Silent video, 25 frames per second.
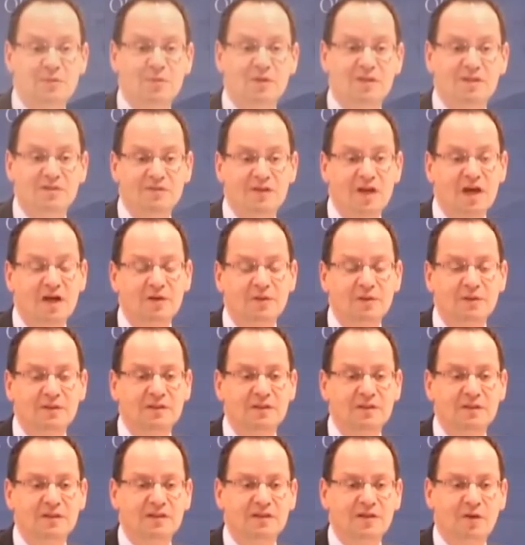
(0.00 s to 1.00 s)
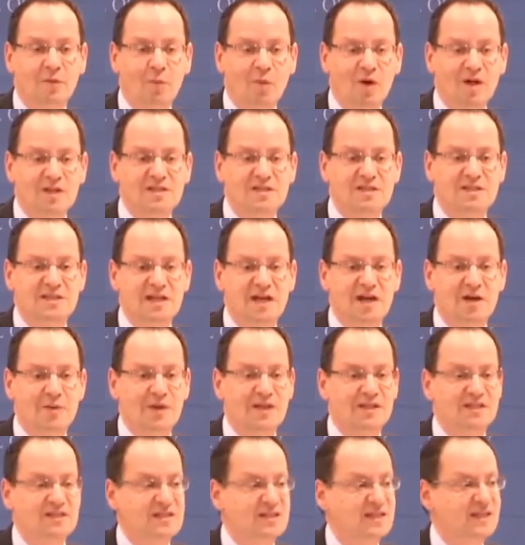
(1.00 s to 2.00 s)
would have known that once the
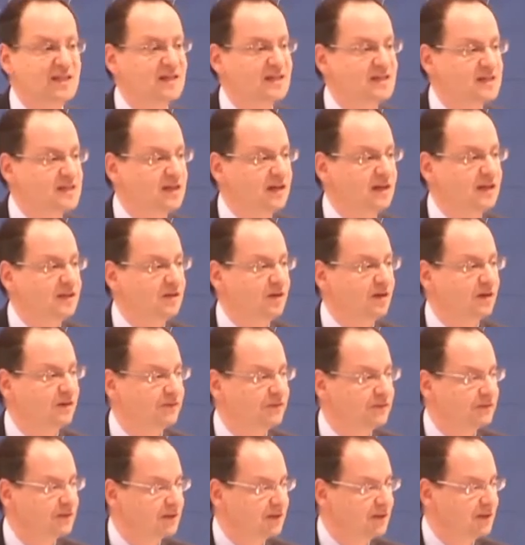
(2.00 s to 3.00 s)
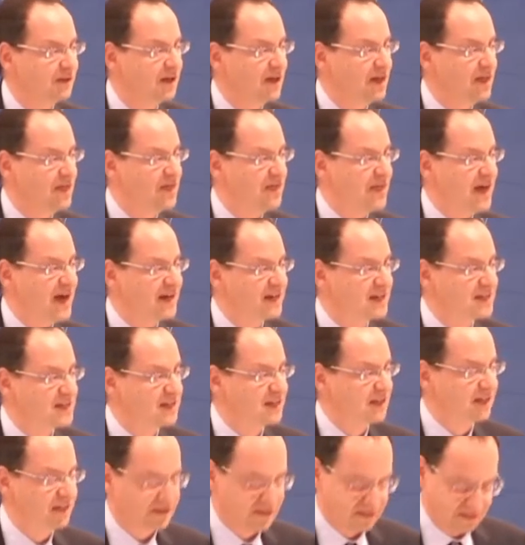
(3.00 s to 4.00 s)
OLC has signed off, that is
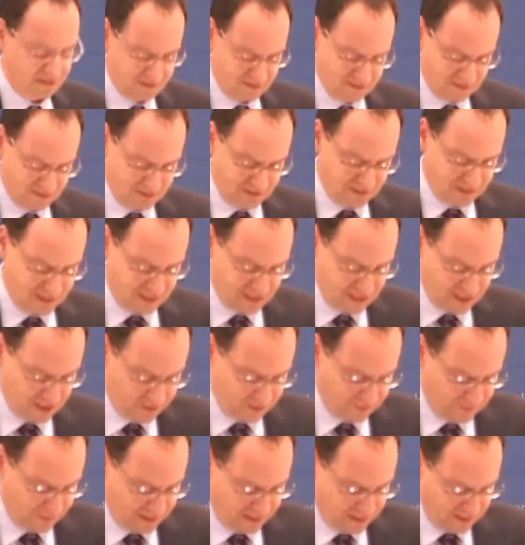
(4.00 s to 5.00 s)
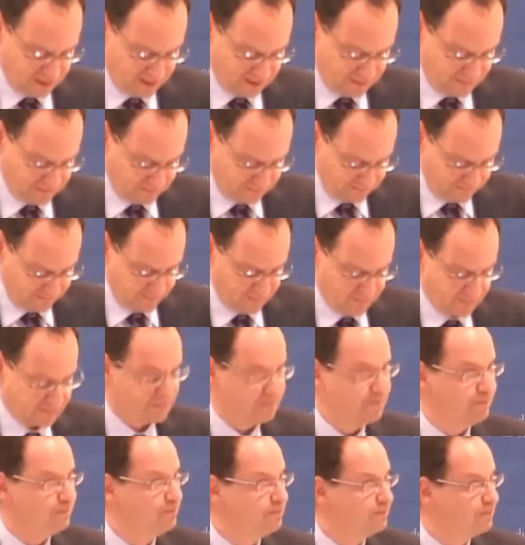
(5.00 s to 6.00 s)
it. There's no debate.
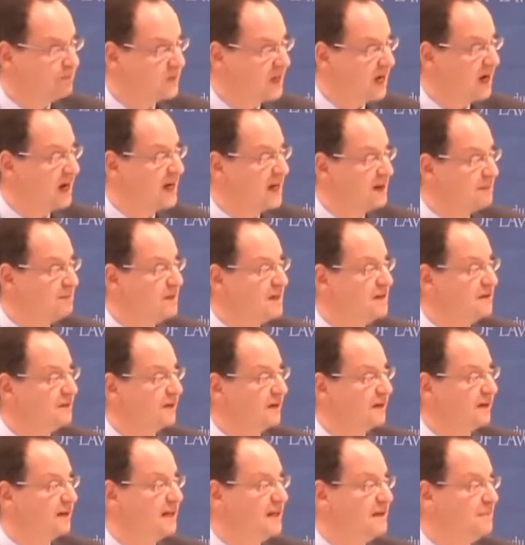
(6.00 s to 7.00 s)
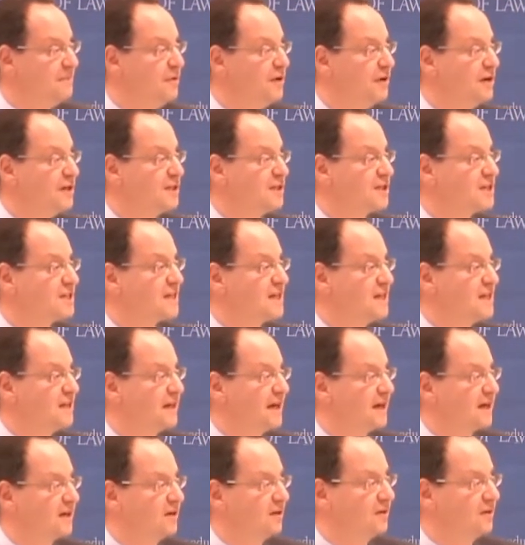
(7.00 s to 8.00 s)
Diane Beaver emerges in that